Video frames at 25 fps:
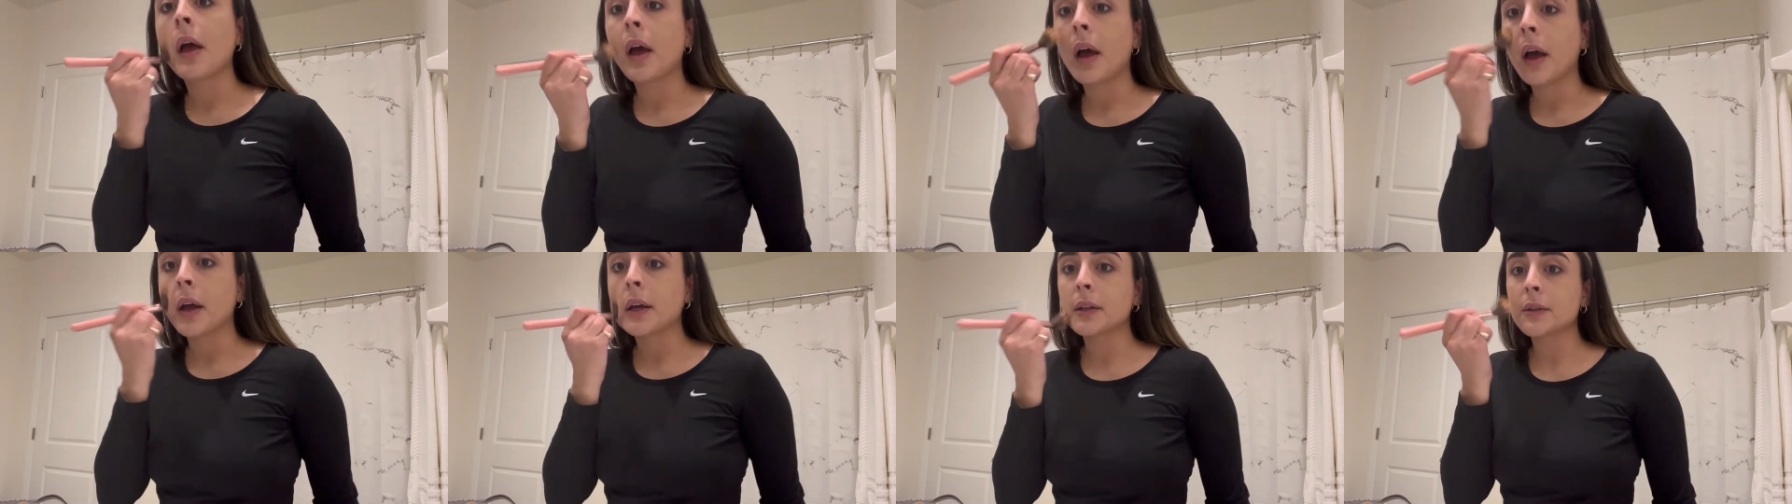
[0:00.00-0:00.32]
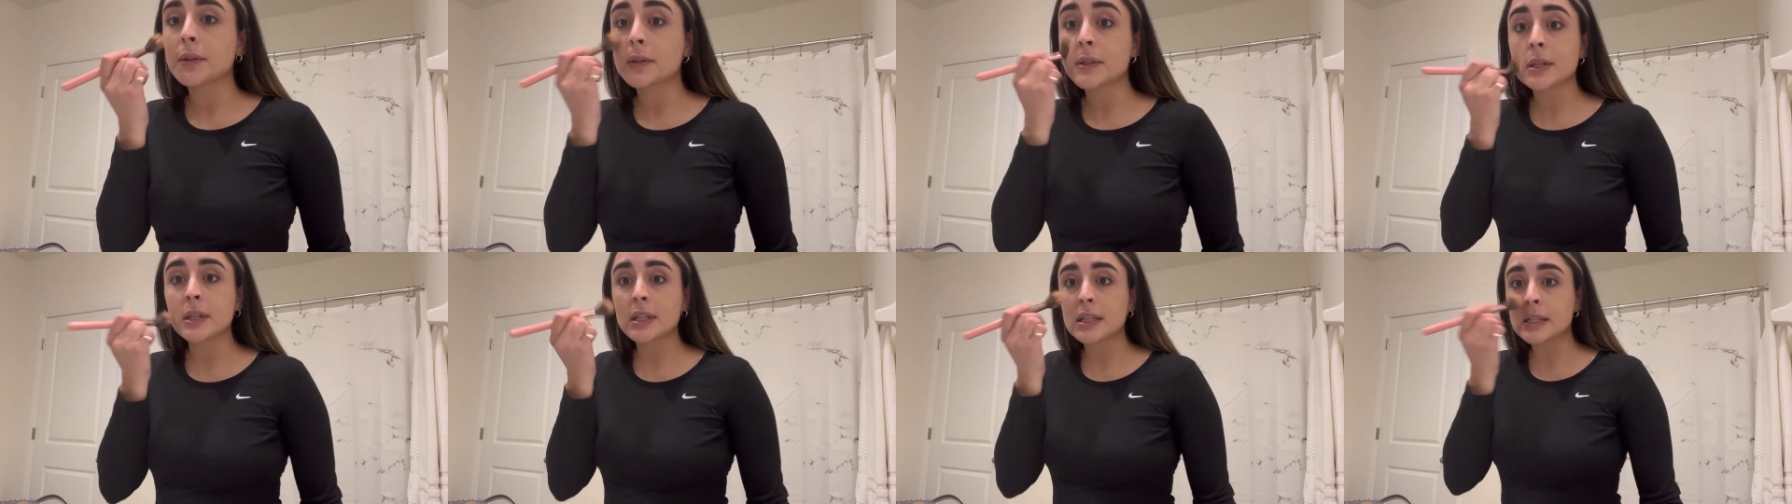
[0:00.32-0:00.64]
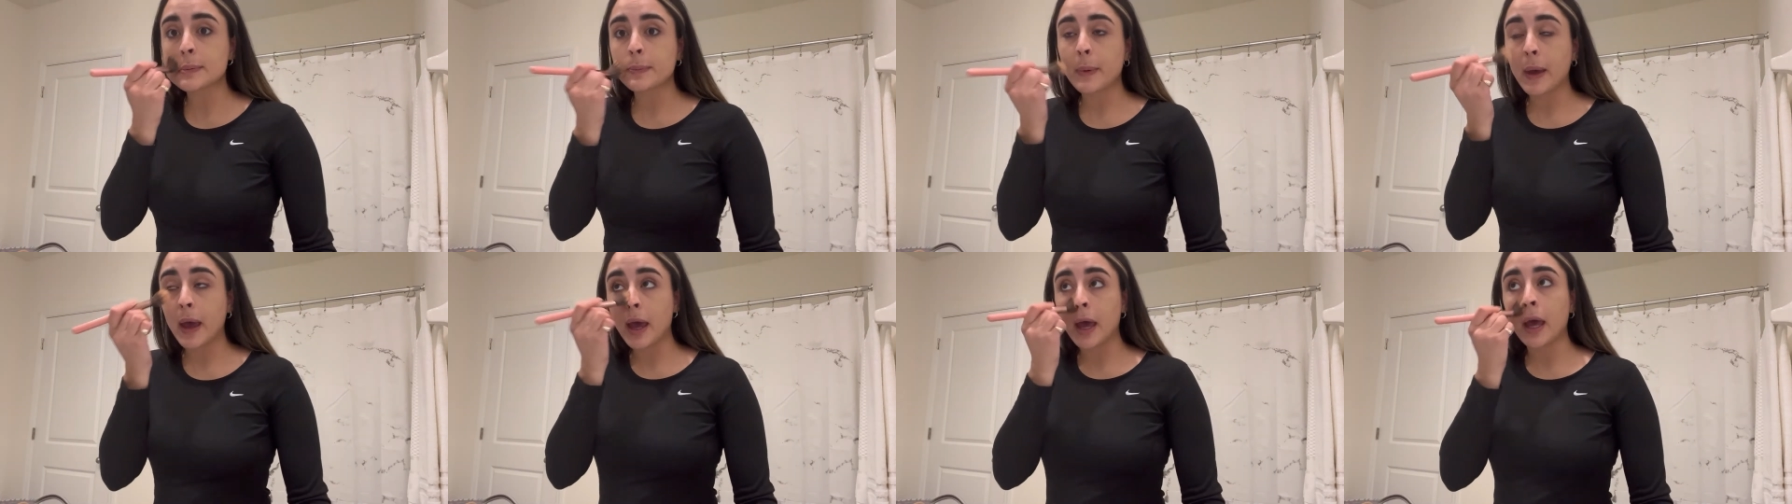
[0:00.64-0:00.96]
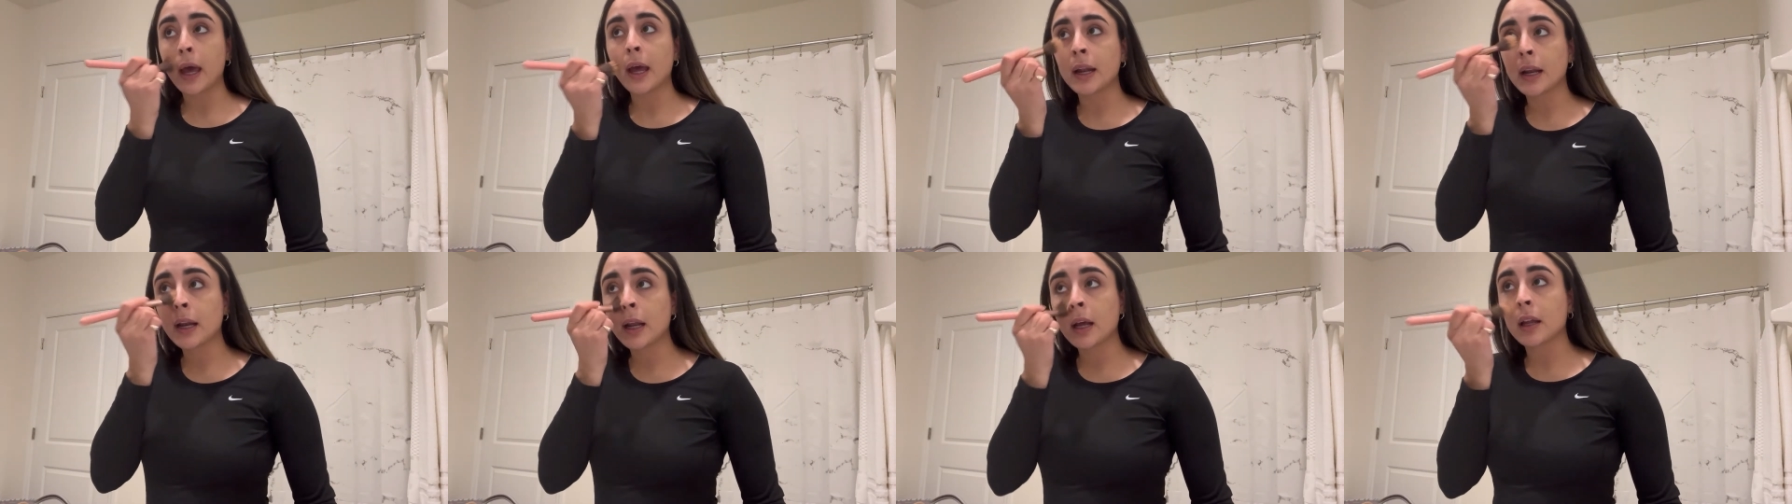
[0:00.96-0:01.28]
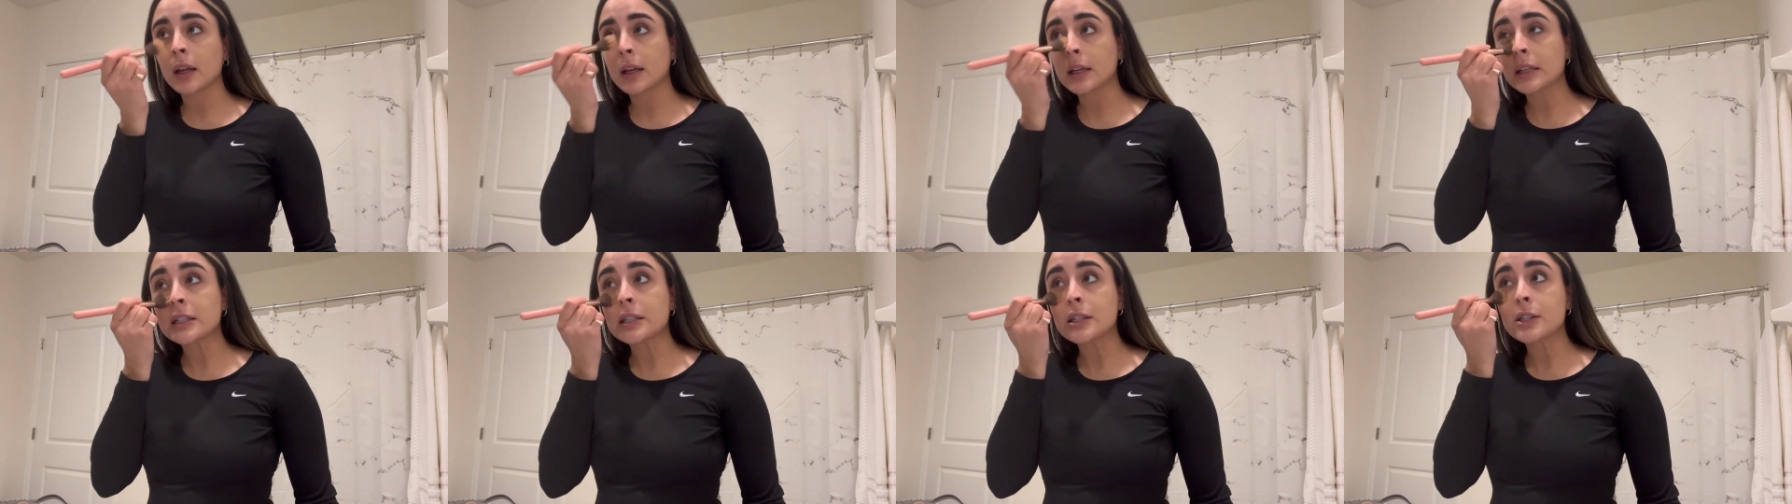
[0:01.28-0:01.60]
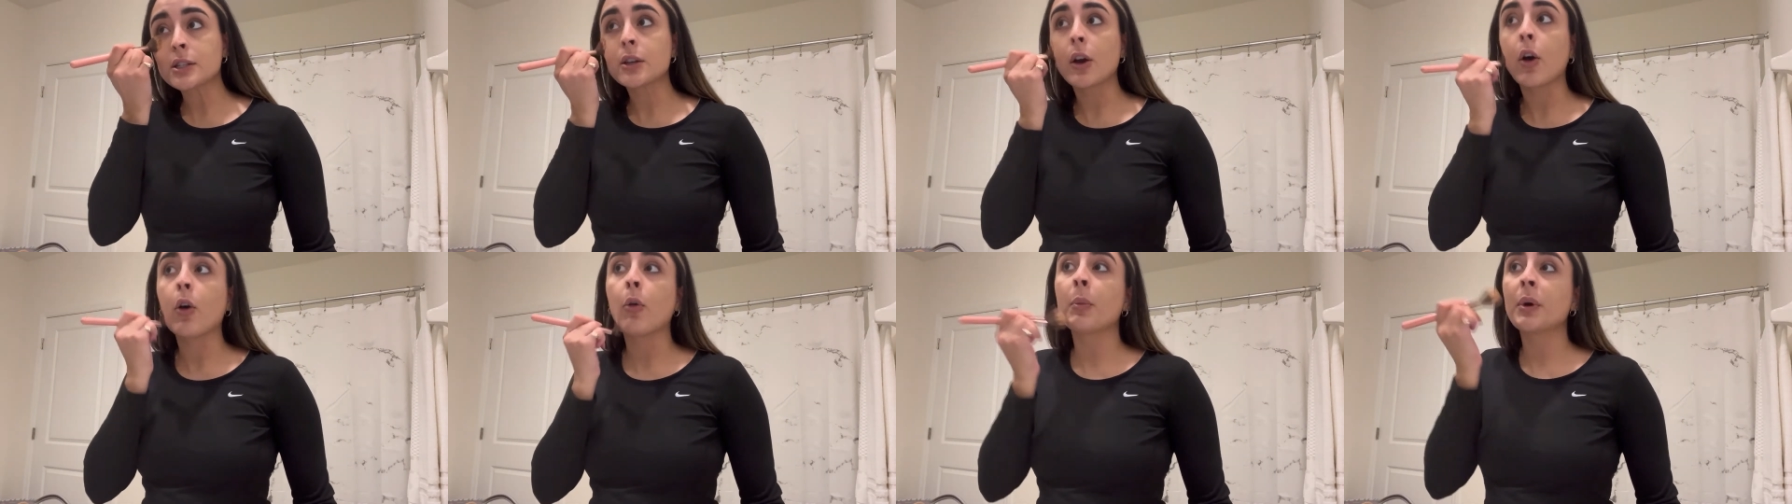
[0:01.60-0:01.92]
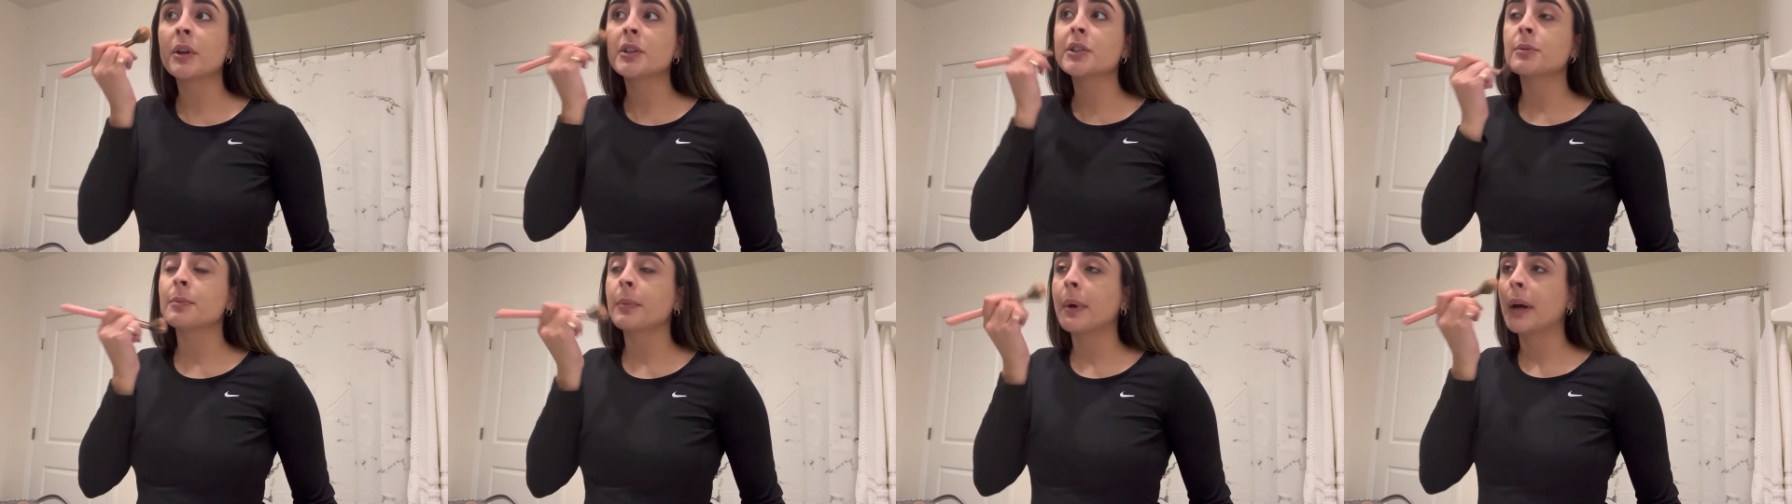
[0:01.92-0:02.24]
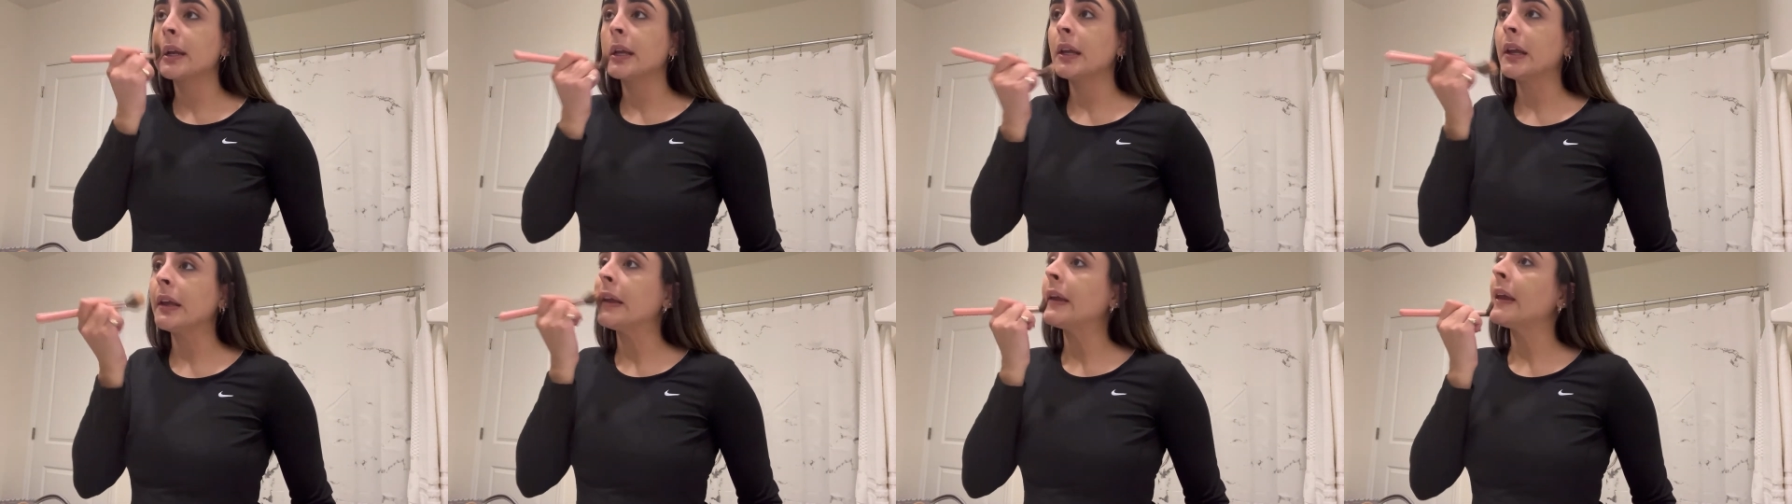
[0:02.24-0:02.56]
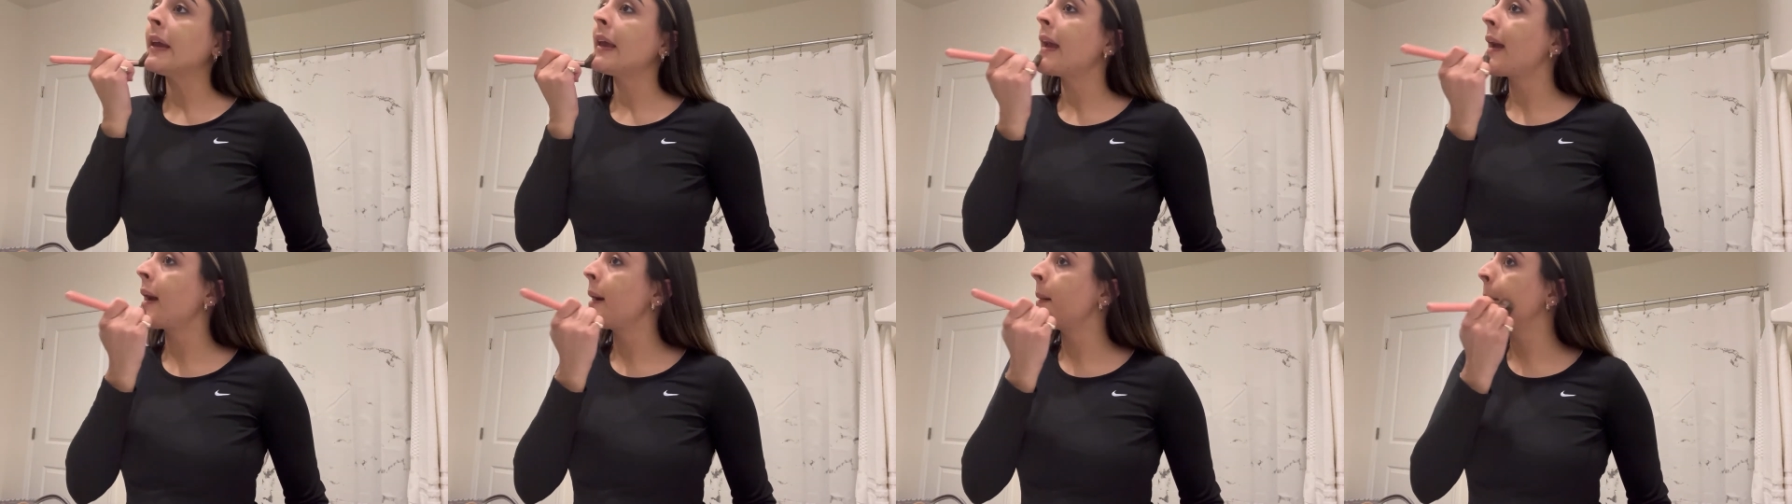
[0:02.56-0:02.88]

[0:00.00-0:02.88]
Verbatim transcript: I used to spend like so much money